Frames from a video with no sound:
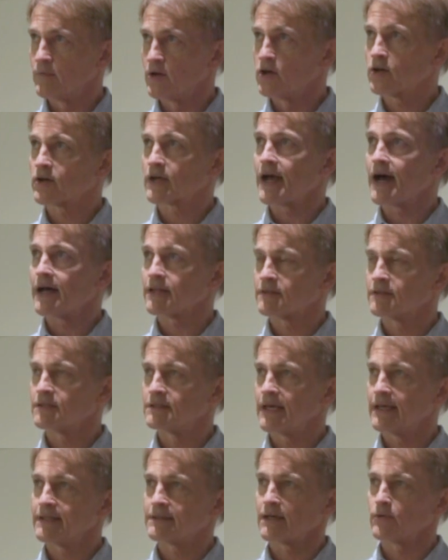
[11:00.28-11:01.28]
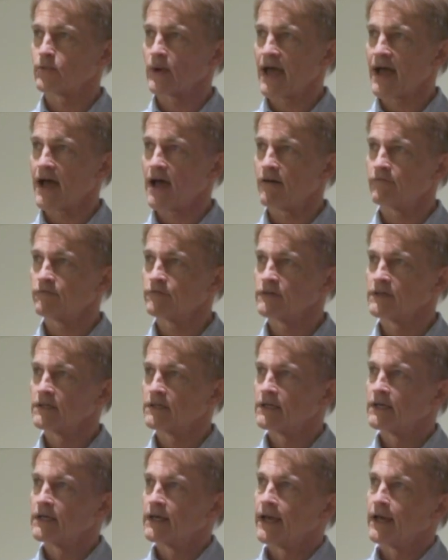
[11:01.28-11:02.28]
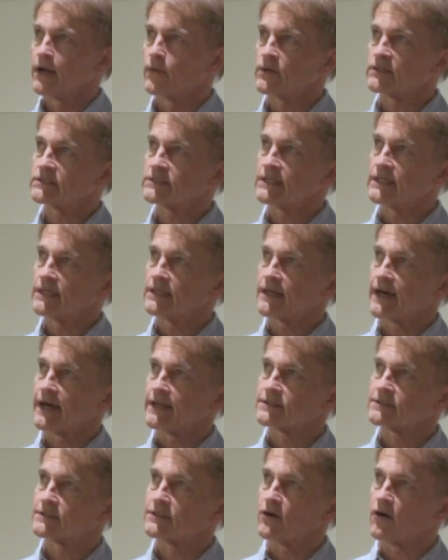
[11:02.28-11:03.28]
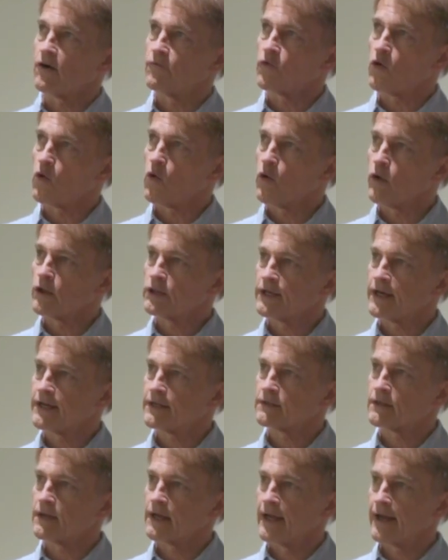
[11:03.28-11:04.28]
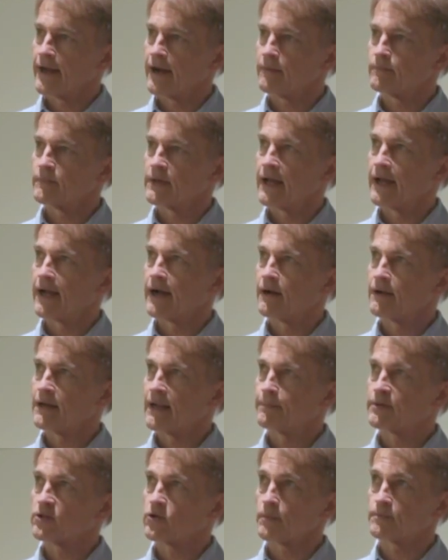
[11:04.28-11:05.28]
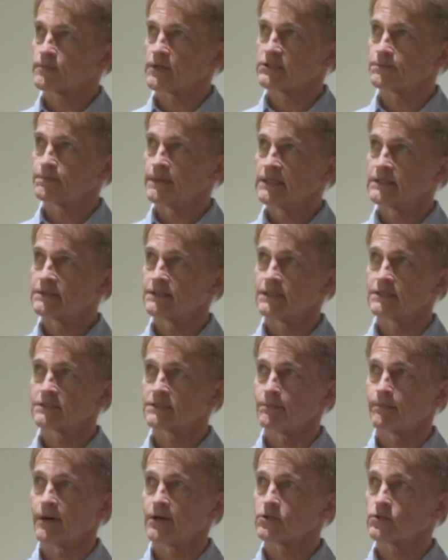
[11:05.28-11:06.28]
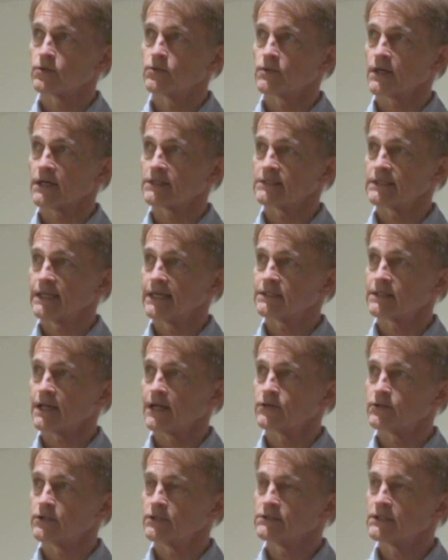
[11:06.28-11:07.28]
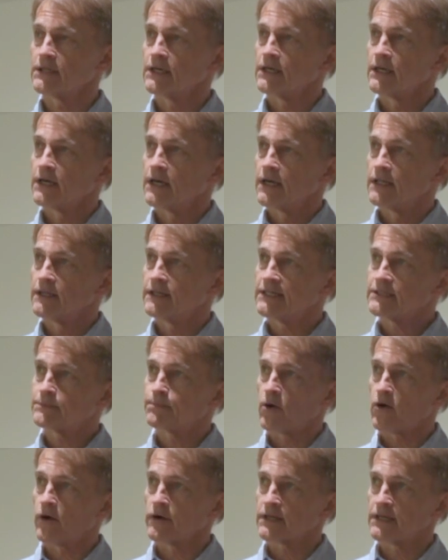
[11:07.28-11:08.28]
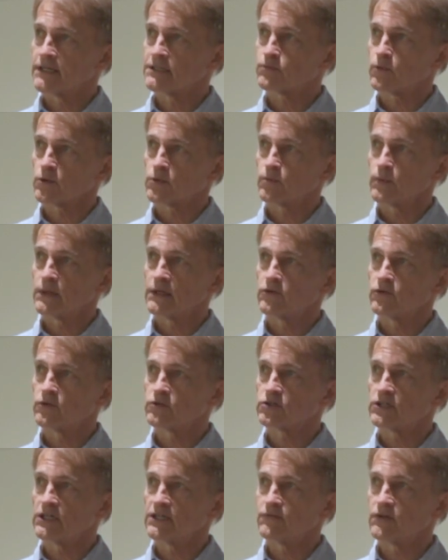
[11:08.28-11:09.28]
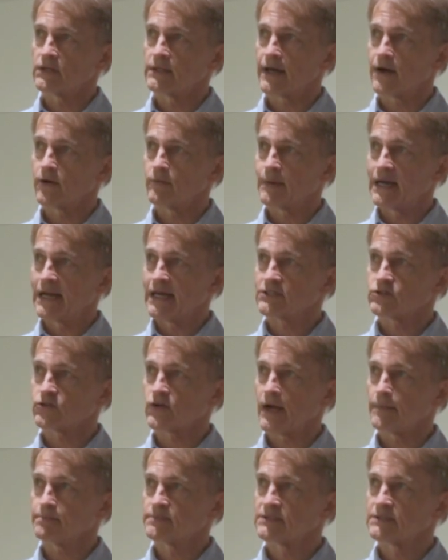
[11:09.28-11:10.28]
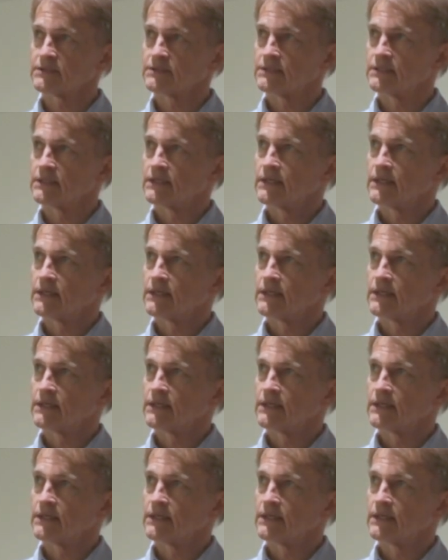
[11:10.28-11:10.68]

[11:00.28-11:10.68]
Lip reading: look at the data we have, we see that of all the Lepidoptera species, about 2,800, this part is what we retrieve in our malaise traps.